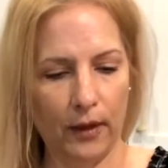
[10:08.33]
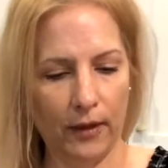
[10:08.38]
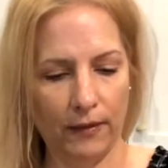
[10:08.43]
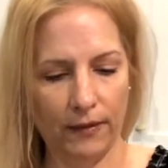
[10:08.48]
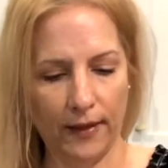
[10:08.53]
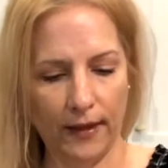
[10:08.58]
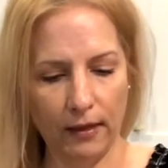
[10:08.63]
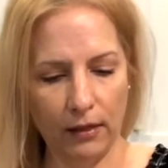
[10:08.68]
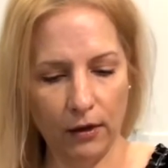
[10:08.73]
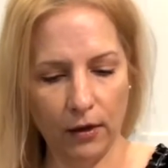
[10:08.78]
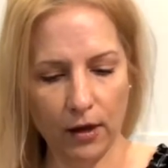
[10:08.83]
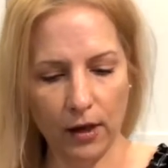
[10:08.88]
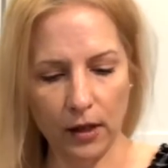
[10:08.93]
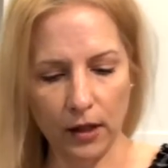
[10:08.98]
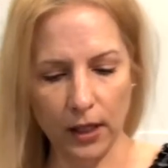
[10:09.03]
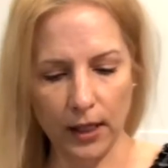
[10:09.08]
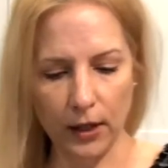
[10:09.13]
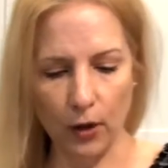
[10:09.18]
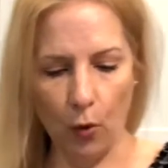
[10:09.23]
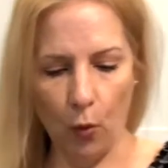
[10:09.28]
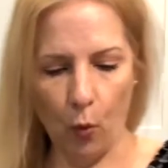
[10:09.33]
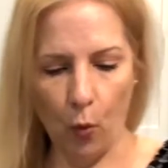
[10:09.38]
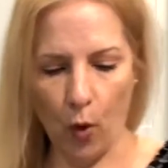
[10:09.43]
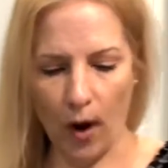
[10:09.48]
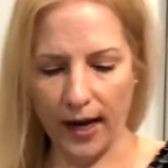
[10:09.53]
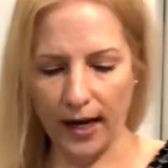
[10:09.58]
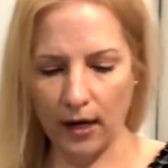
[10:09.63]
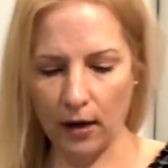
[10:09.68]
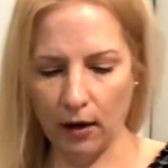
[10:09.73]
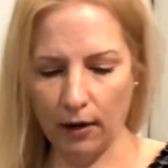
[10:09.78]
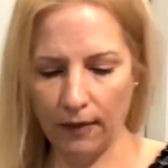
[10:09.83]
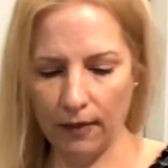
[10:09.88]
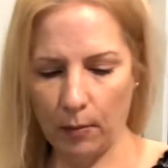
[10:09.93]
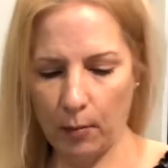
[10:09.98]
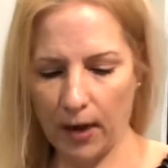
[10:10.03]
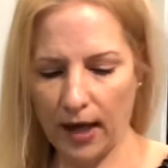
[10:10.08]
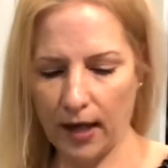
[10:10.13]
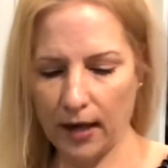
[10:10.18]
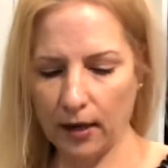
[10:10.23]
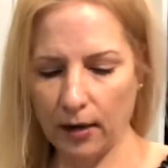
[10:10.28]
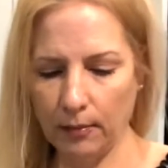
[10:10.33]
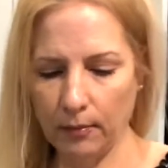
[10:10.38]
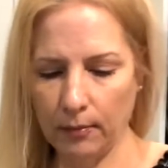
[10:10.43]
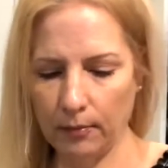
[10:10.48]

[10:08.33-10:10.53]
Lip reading: They look a little white on the bottom